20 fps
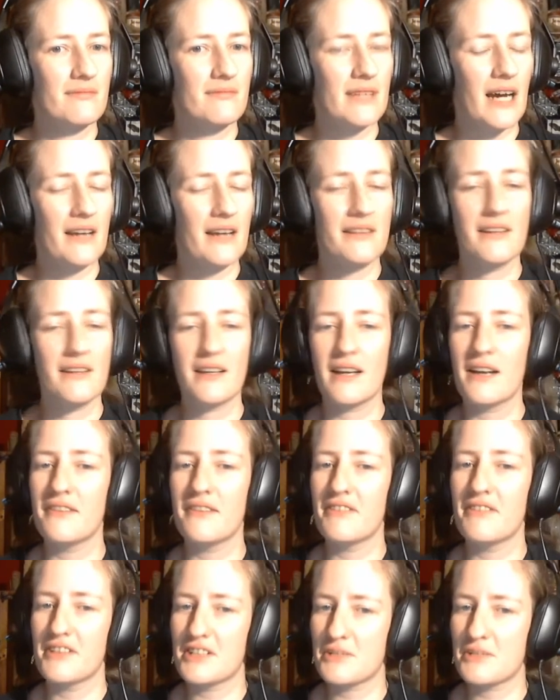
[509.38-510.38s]
I think
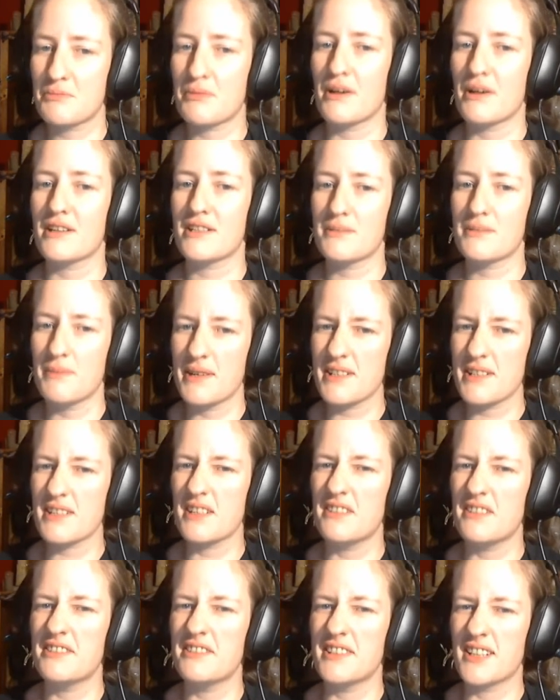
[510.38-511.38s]
I've expressed
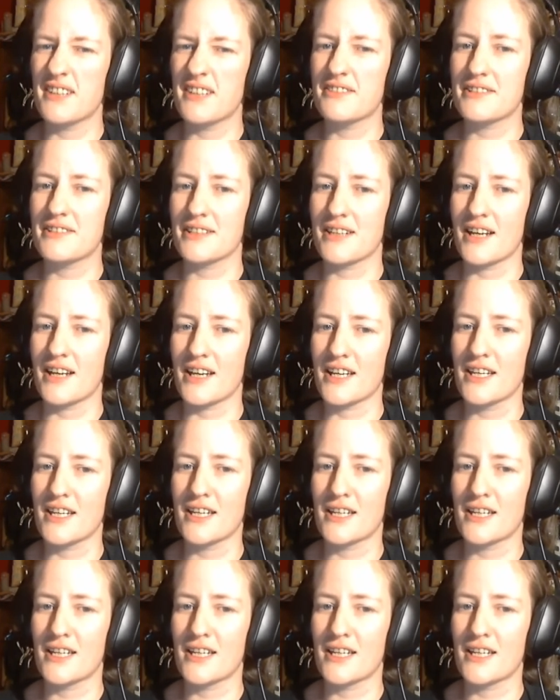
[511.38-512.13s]
myself enough today.